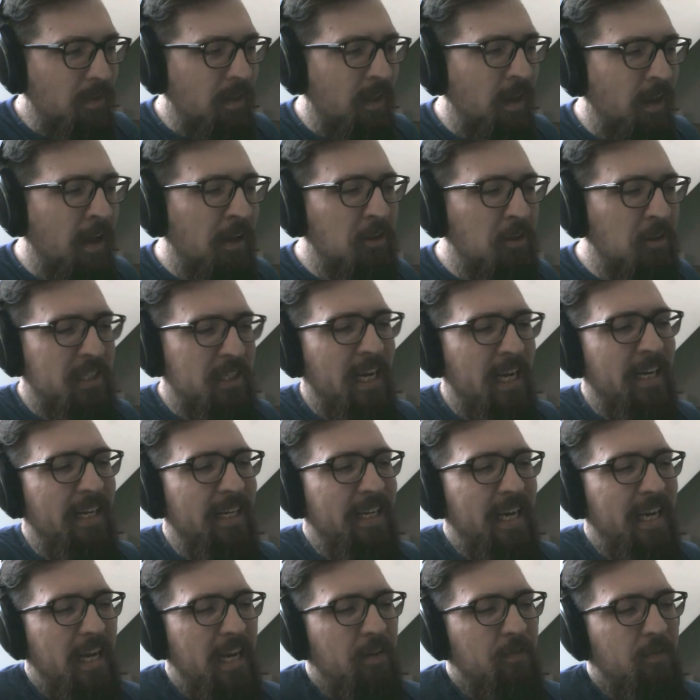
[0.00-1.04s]
understanding
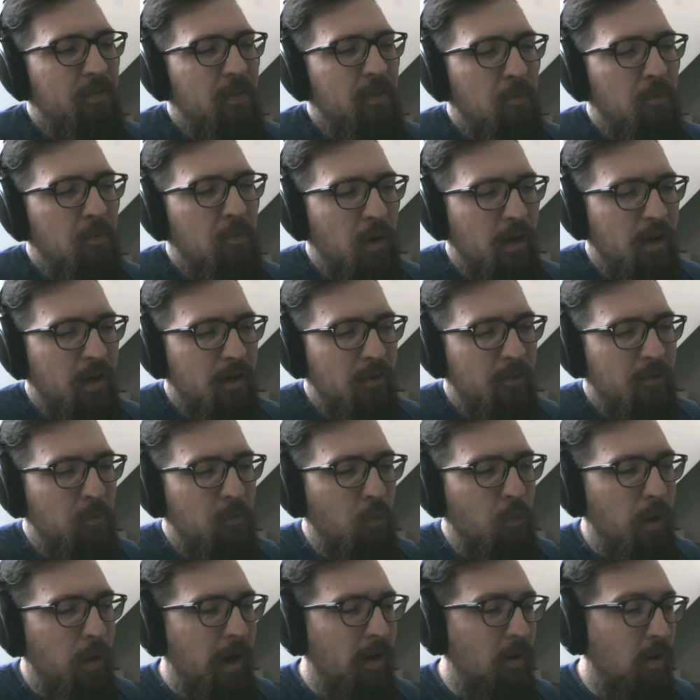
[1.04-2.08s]
kind of
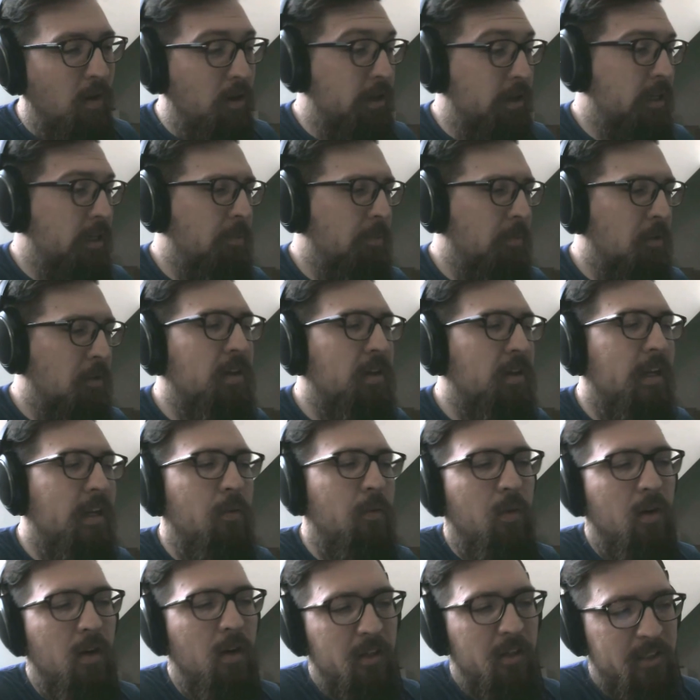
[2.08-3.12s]
where our community,
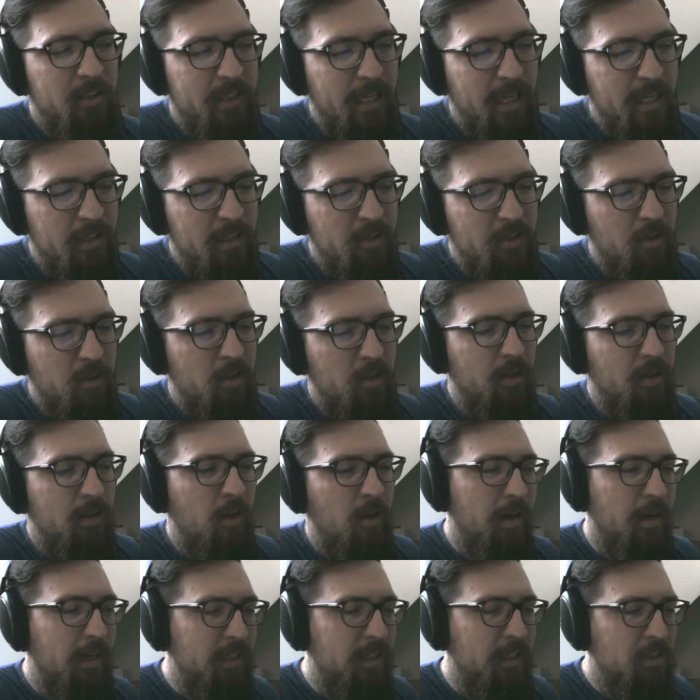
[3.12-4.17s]
where our sector,
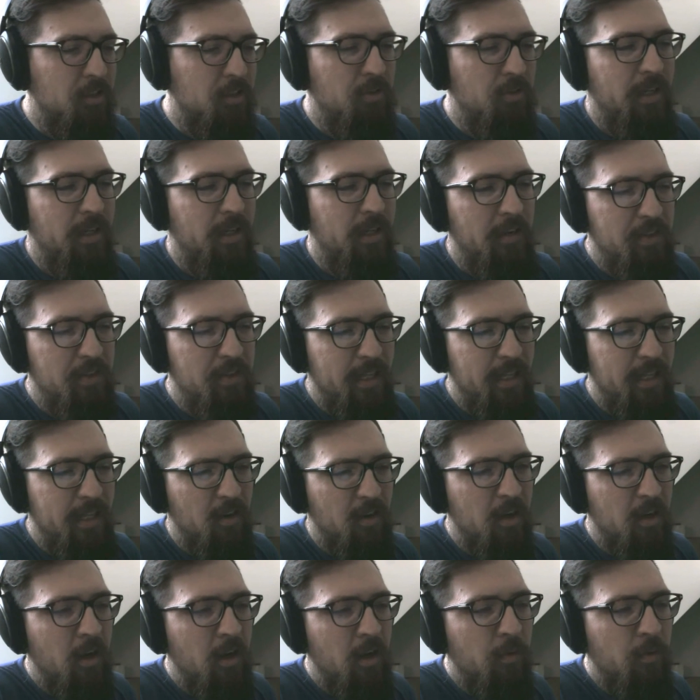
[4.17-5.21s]
our industry, and everything are
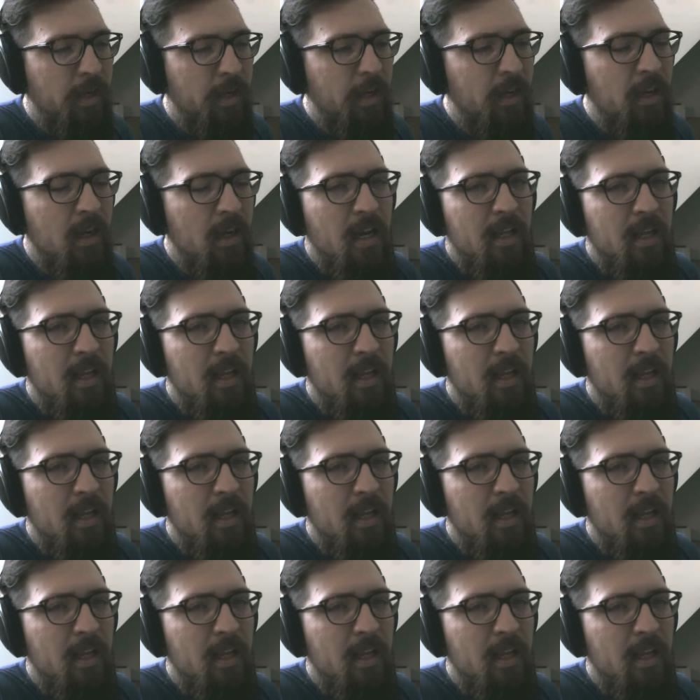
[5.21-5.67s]
going?